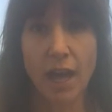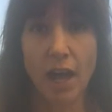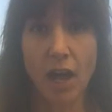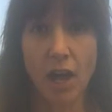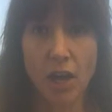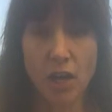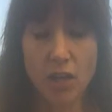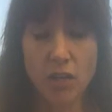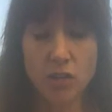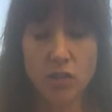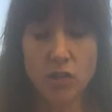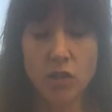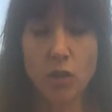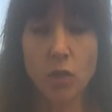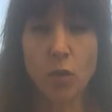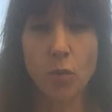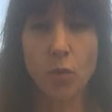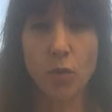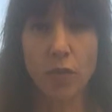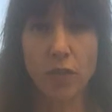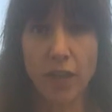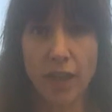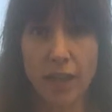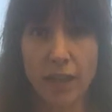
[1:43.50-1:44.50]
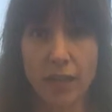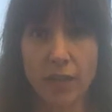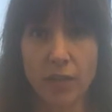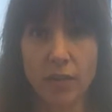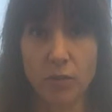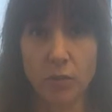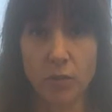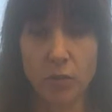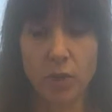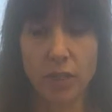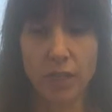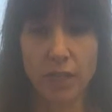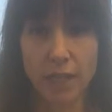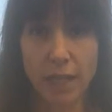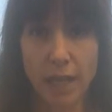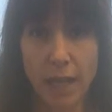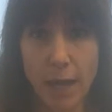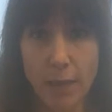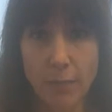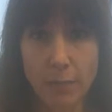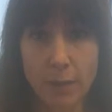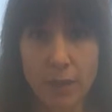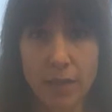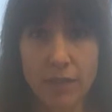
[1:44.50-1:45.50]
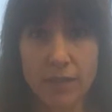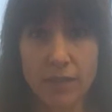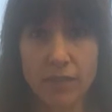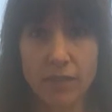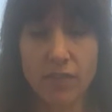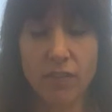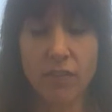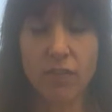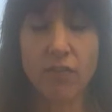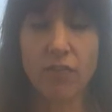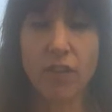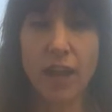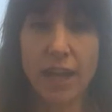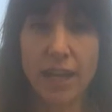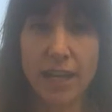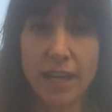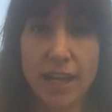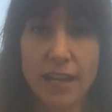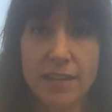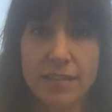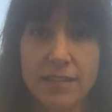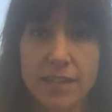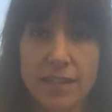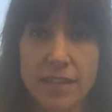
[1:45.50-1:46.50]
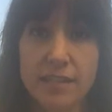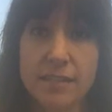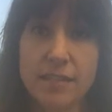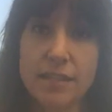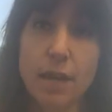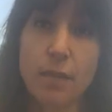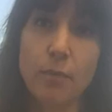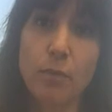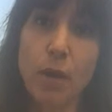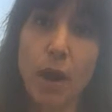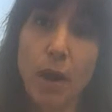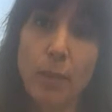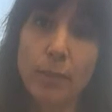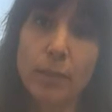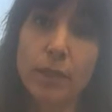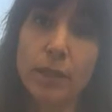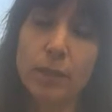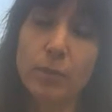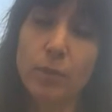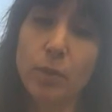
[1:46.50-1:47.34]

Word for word: Also, what can happen is if the fatty acid is not properly